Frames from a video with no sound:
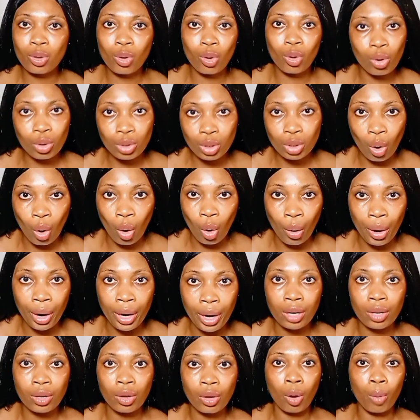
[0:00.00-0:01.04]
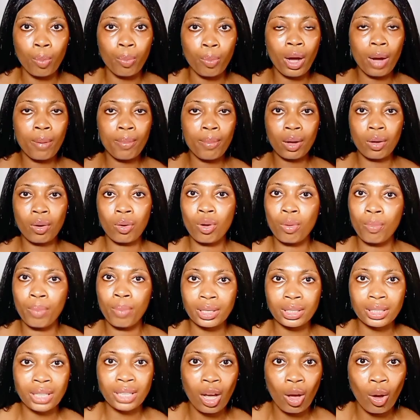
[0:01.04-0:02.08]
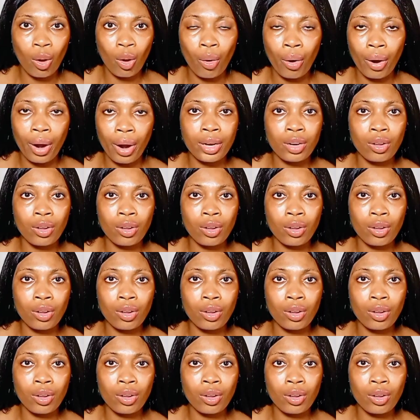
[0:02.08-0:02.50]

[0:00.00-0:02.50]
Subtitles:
goat oil, your palmer cocoa butter oil,